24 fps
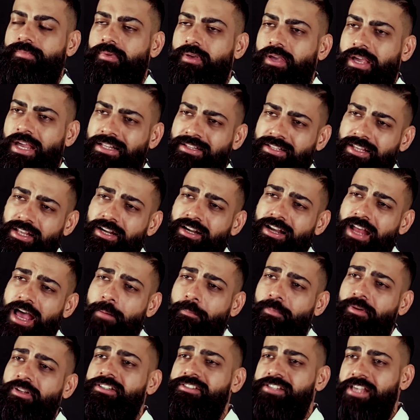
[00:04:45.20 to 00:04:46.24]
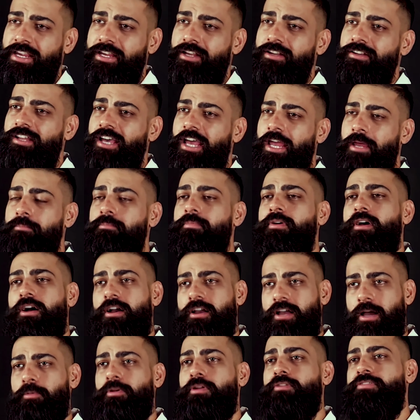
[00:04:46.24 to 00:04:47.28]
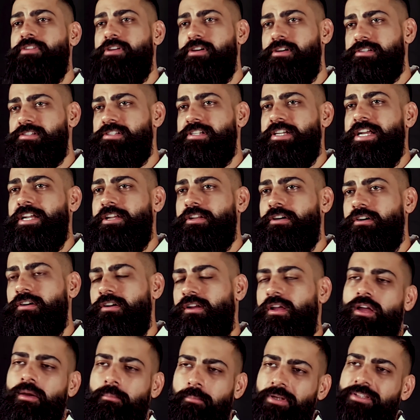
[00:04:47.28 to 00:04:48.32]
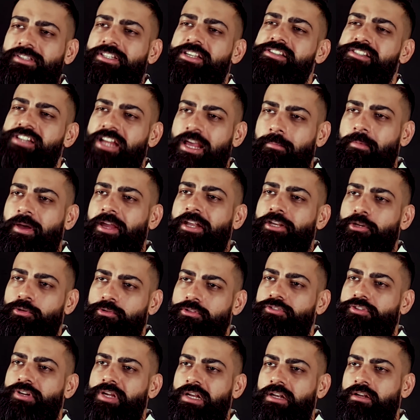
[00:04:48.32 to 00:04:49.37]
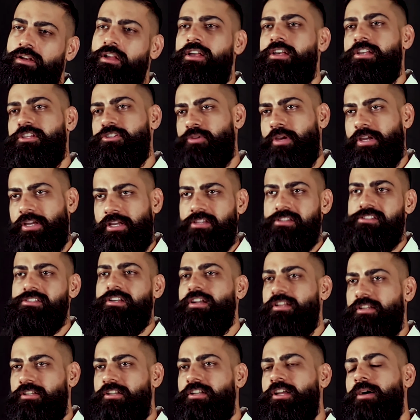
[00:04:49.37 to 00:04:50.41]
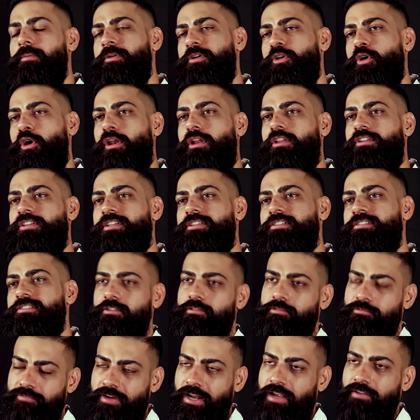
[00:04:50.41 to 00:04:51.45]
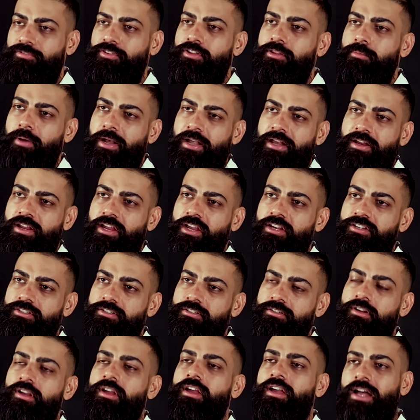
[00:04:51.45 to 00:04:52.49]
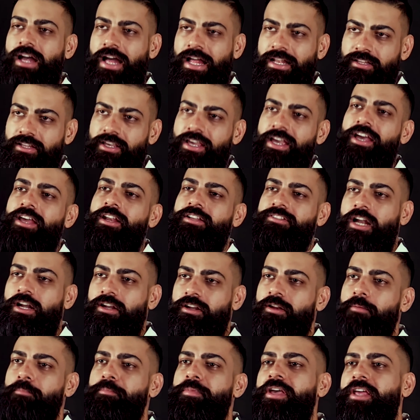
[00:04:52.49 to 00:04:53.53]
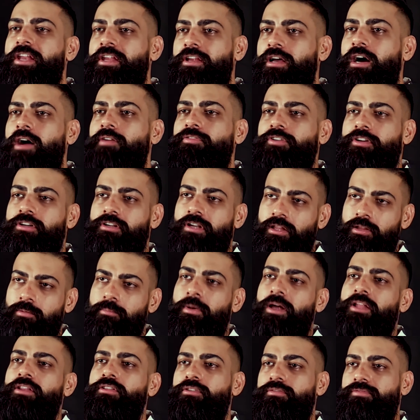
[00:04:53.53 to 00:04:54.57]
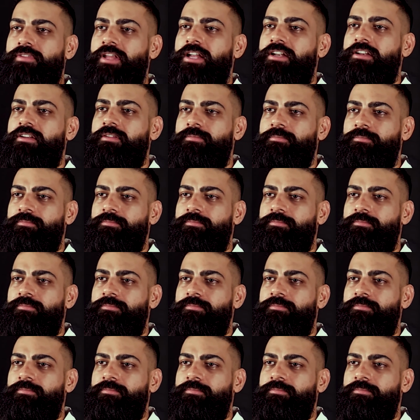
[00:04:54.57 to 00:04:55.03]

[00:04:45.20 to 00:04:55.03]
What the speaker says: And then it happened the second time a couple of years later, but this time I knew the drill, so I consulted the dermatologist, went for the medication and the hair started appearing after another month of that.